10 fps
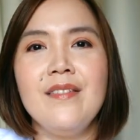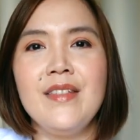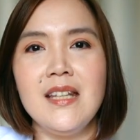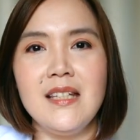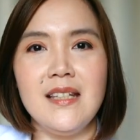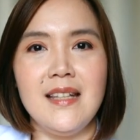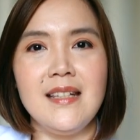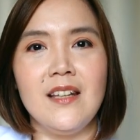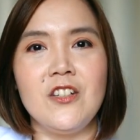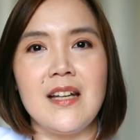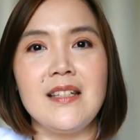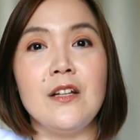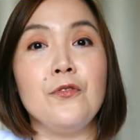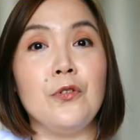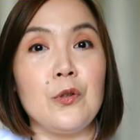This is the
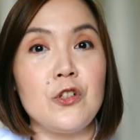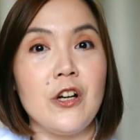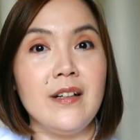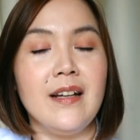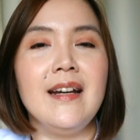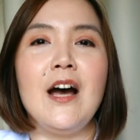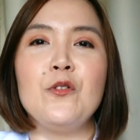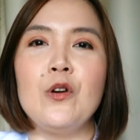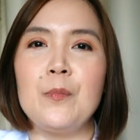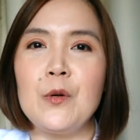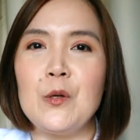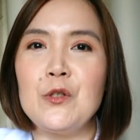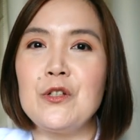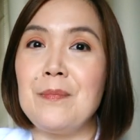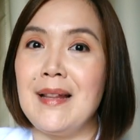suggested flowchart in how to
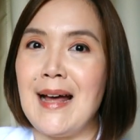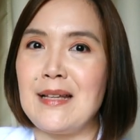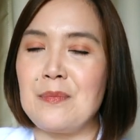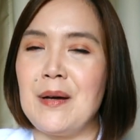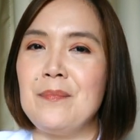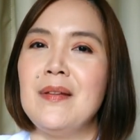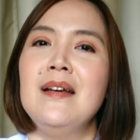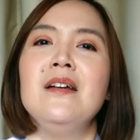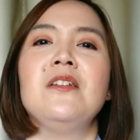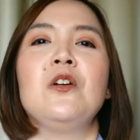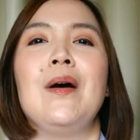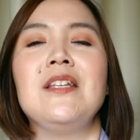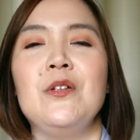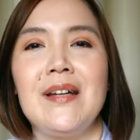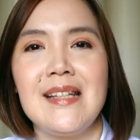approach melasma. So
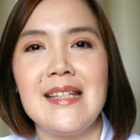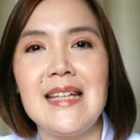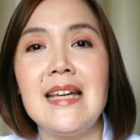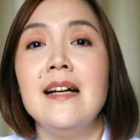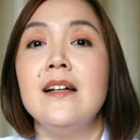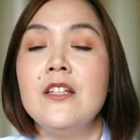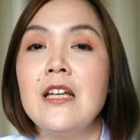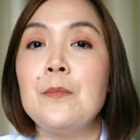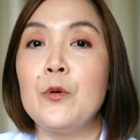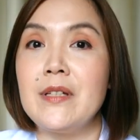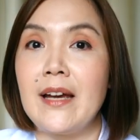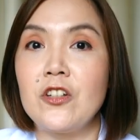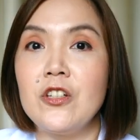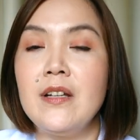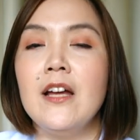as you can see, sun
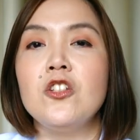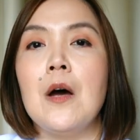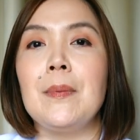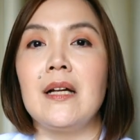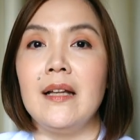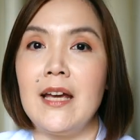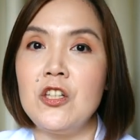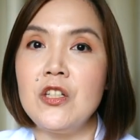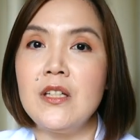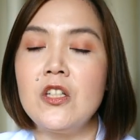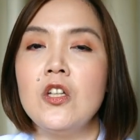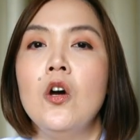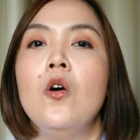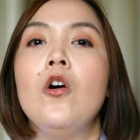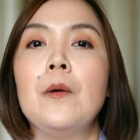protection and topical agents
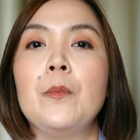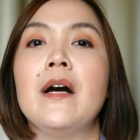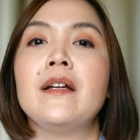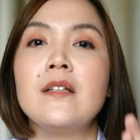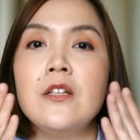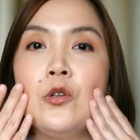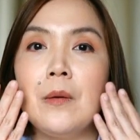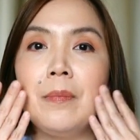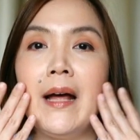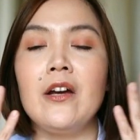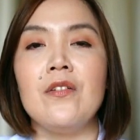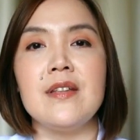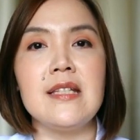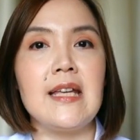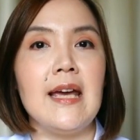or products that you apply on
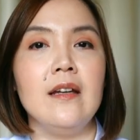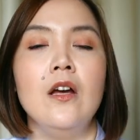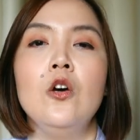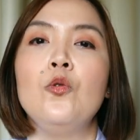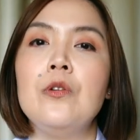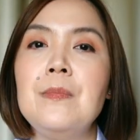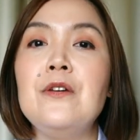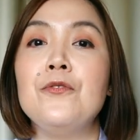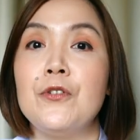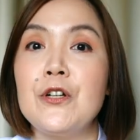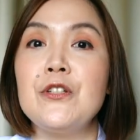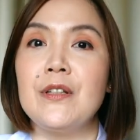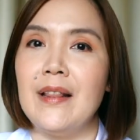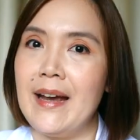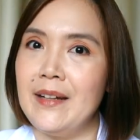the skin would be
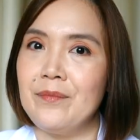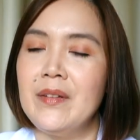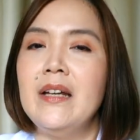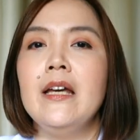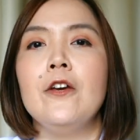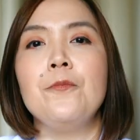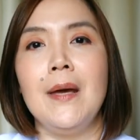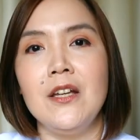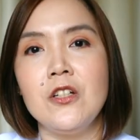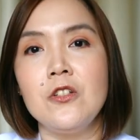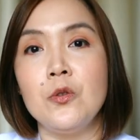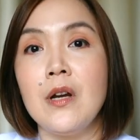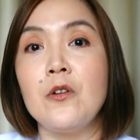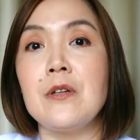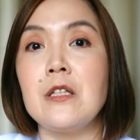first line. If patients do
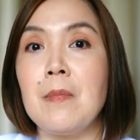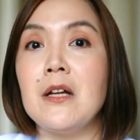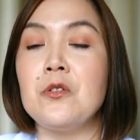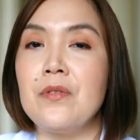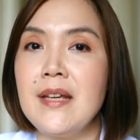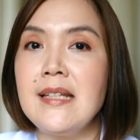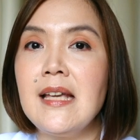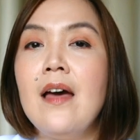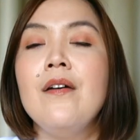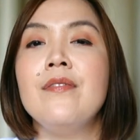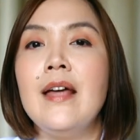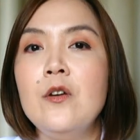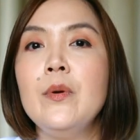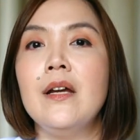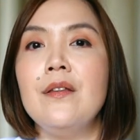not respond to this,
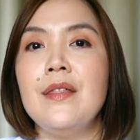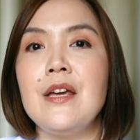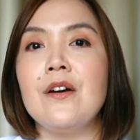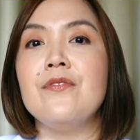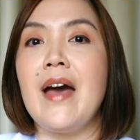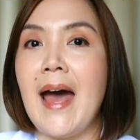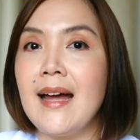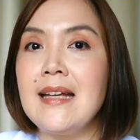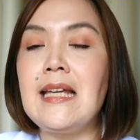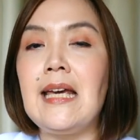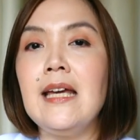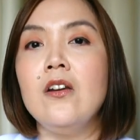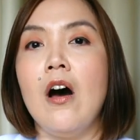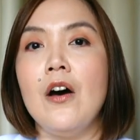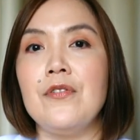then we can think of adding
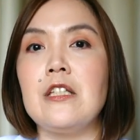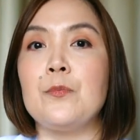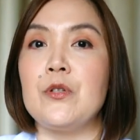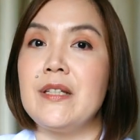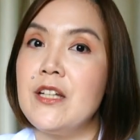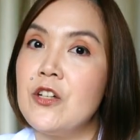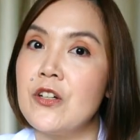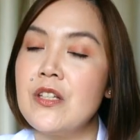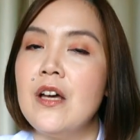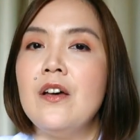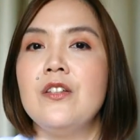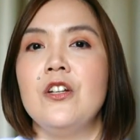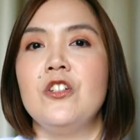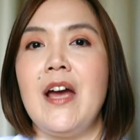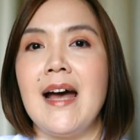in-office procedures
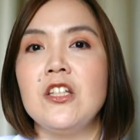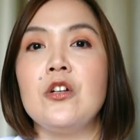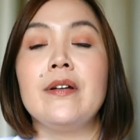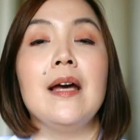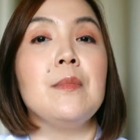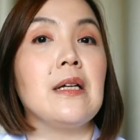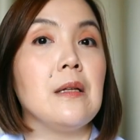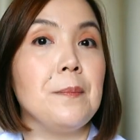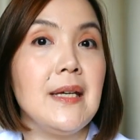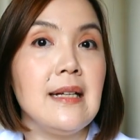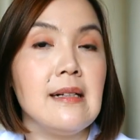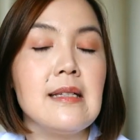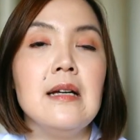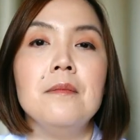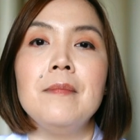such as your chemical
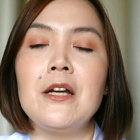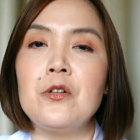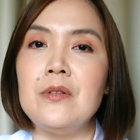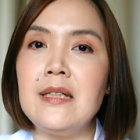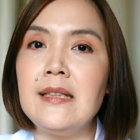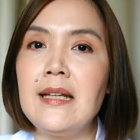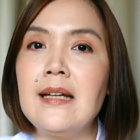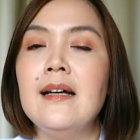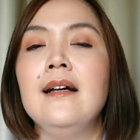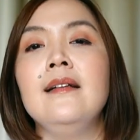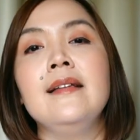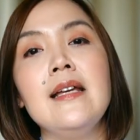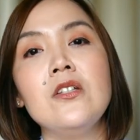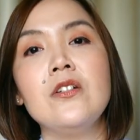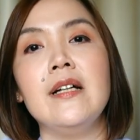peels, microneedling,
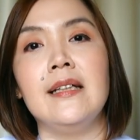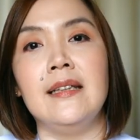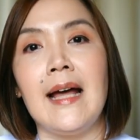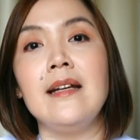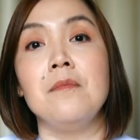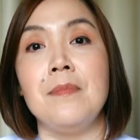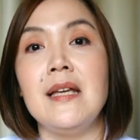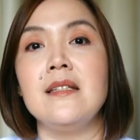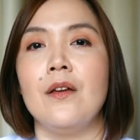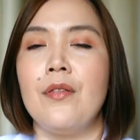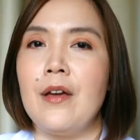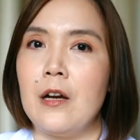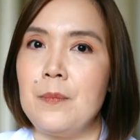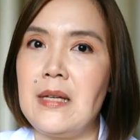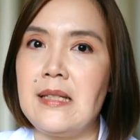laser and light-based
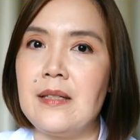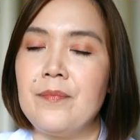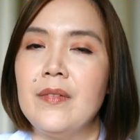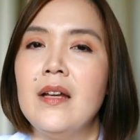therapies.